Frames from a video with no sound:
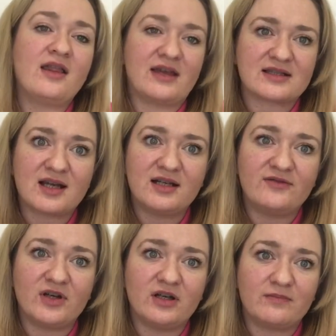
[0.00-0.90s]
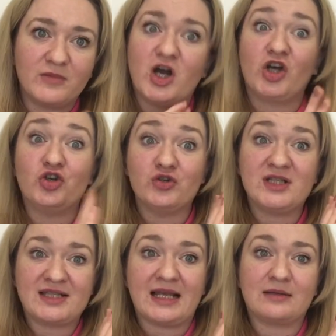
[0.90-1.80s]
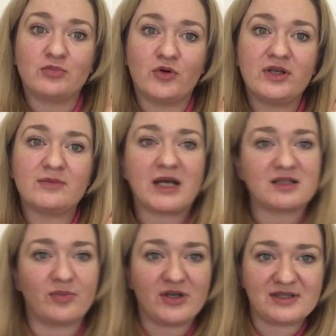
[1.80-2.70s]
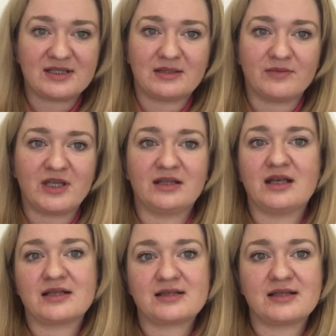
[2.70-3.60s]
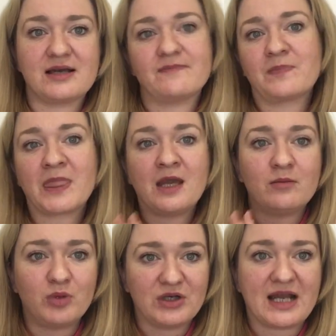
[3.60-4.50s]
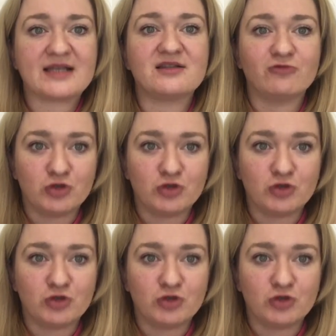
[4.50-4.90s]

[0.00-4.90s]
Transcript: that's kind of a good selling point, as opposed to something that's polyester